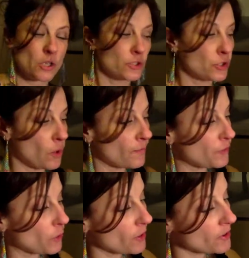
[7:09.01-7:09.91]
So if
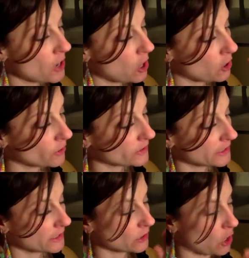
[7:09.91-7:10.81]
your nose
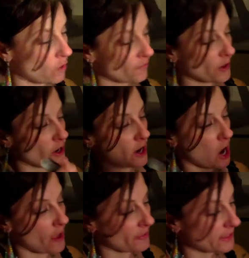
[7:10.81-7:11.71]
is over
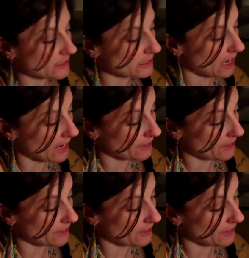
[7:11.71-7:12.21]
on this side,